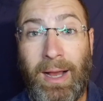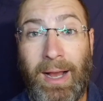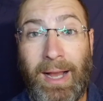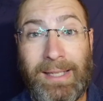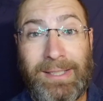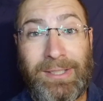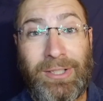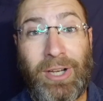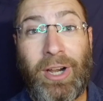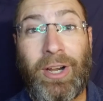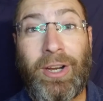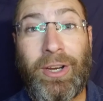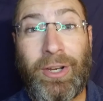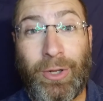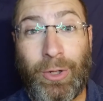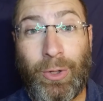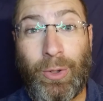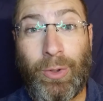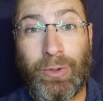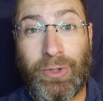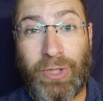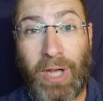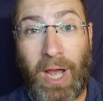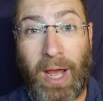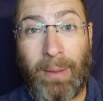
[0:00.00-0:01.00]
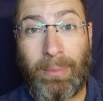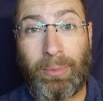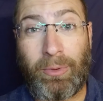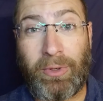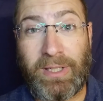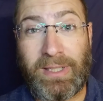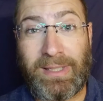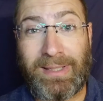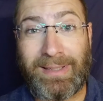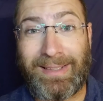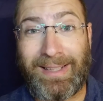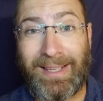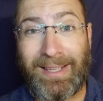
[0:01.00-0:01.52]
I started a new job
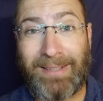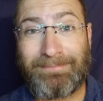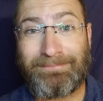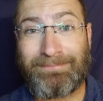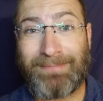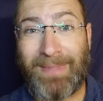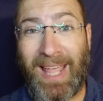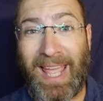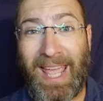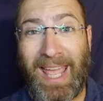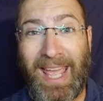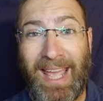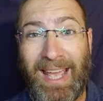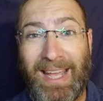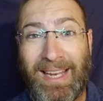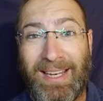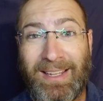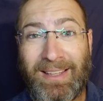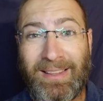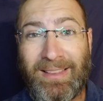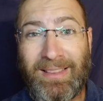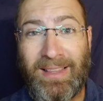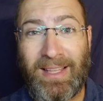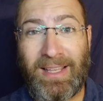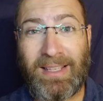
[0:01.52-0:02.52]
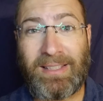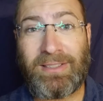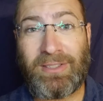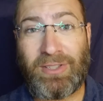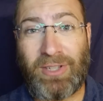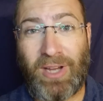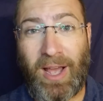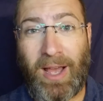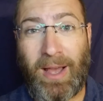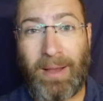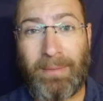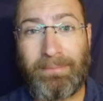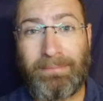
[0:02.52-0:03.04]
recently, and this
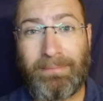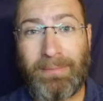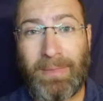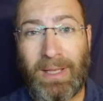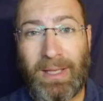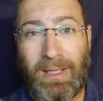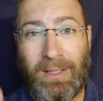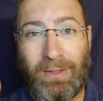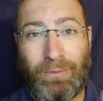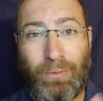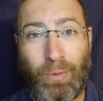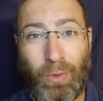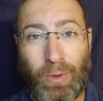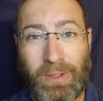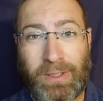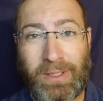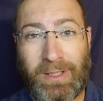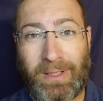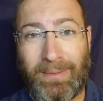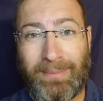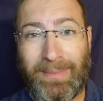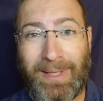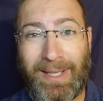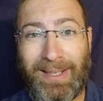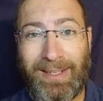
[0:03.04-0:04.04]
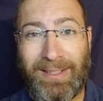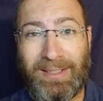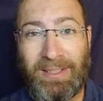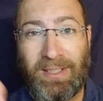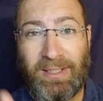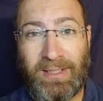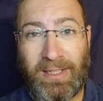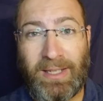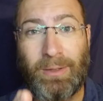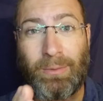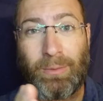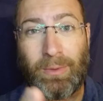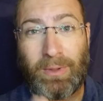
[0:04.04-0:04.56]
job is forcing me to
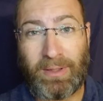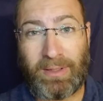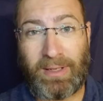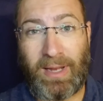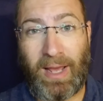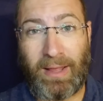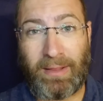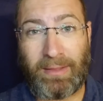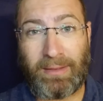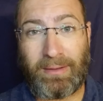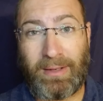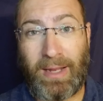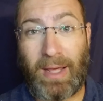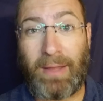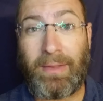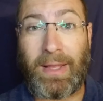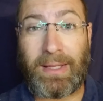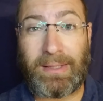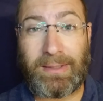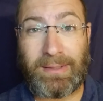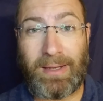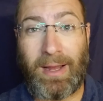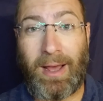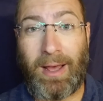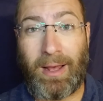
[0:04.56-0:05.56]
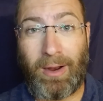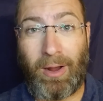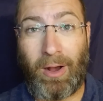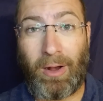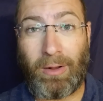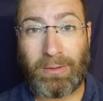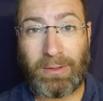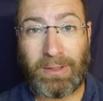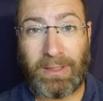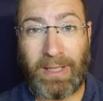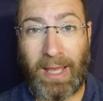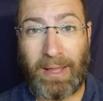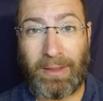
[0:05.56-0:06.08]
deal with death. Now, that's not
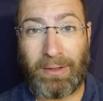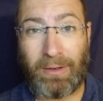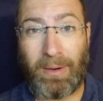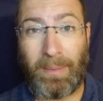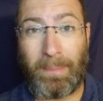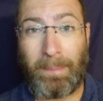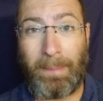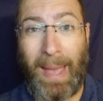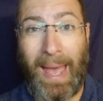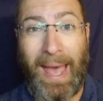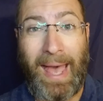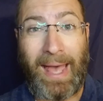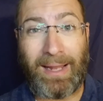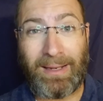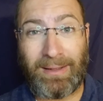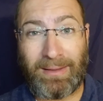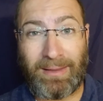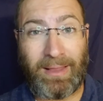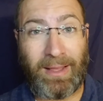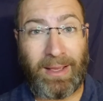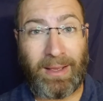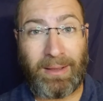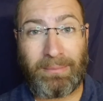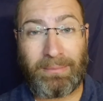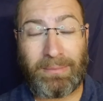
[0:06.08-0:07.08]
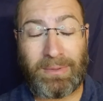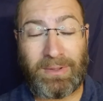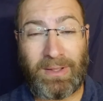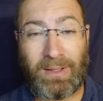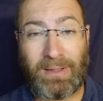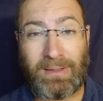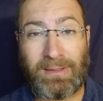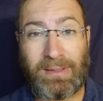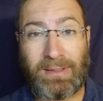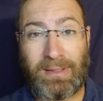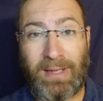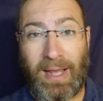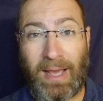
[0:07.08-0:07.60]
altogether a bad thing
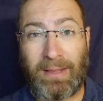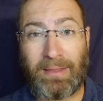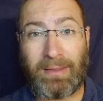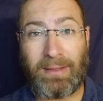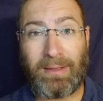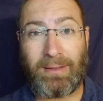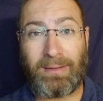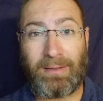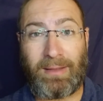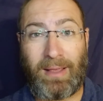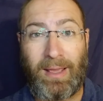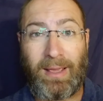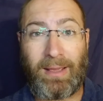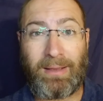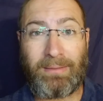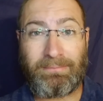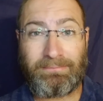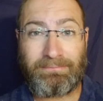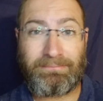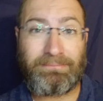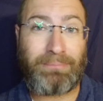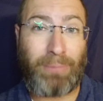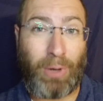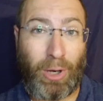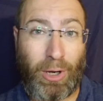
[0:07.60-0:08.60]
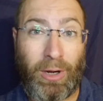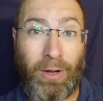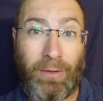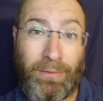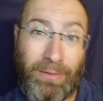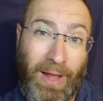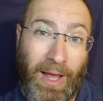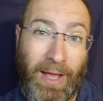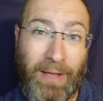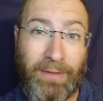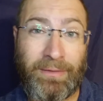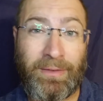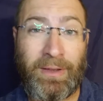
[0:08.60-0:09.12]
since death is a part of
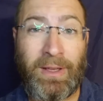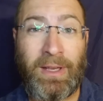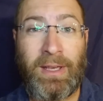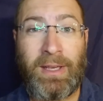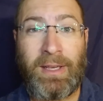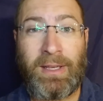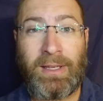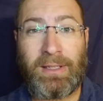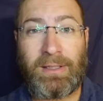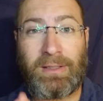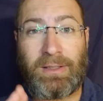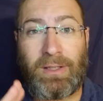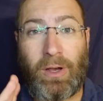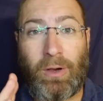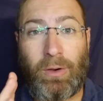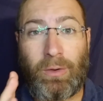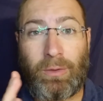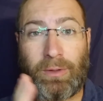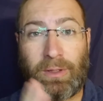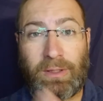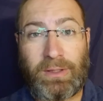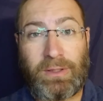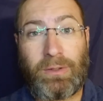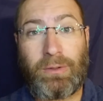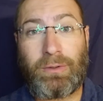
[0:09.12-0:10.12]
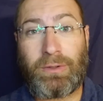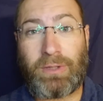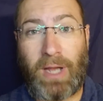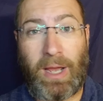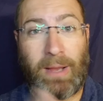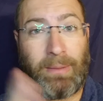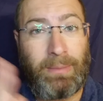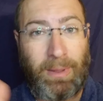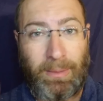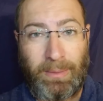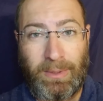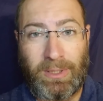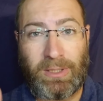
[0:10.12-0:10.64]
life. So this new
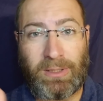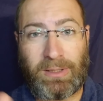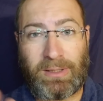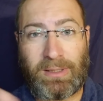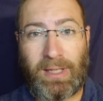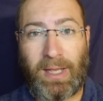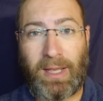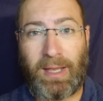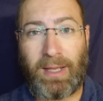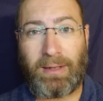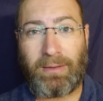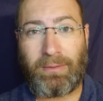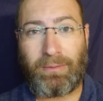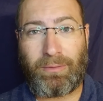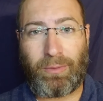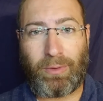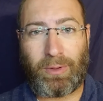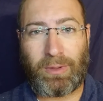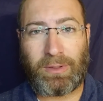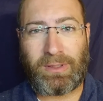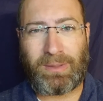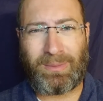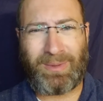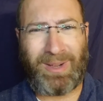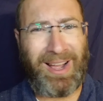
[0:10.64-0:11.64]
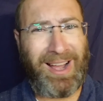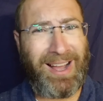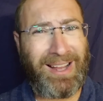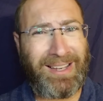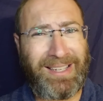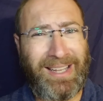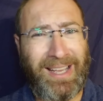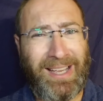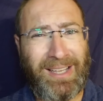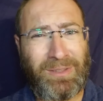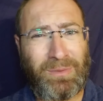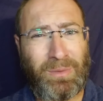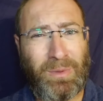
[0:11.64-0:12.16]
job, let me just say it for some
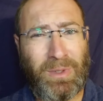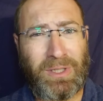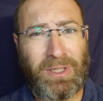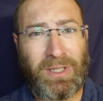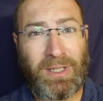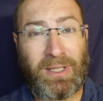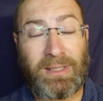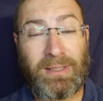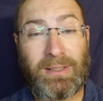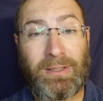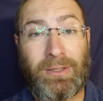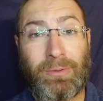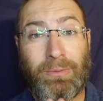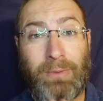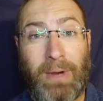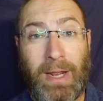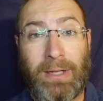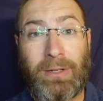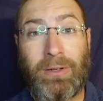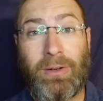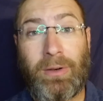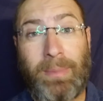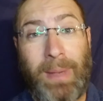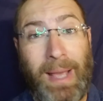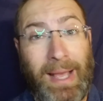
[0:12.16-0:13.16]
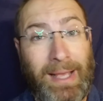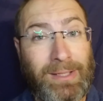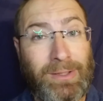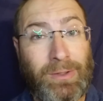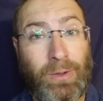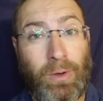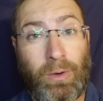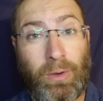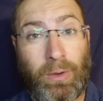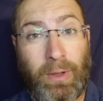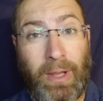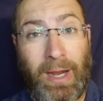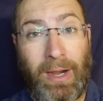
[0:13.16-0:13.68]
context, which is Director of
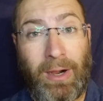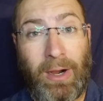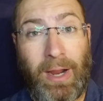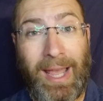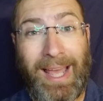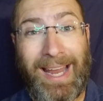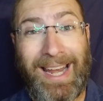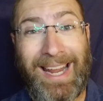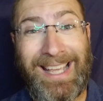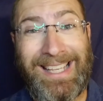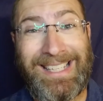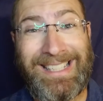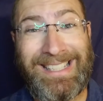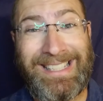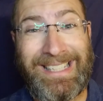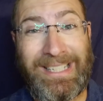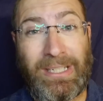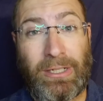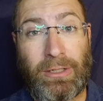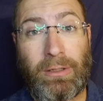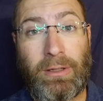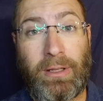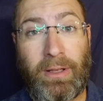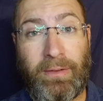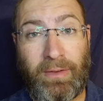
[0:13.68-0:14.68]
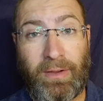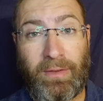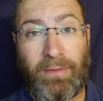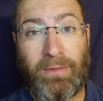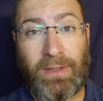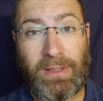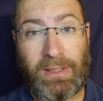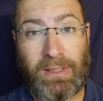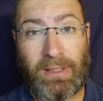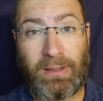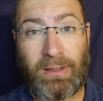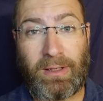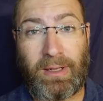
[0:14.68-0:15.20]
Pastoral Care at a senior living
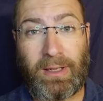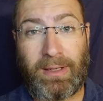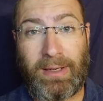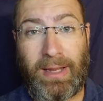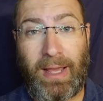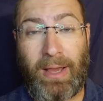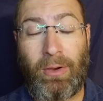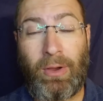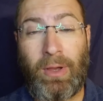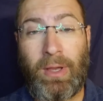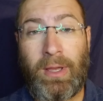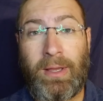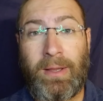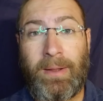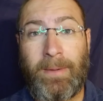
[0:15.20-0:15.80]
facility. Now,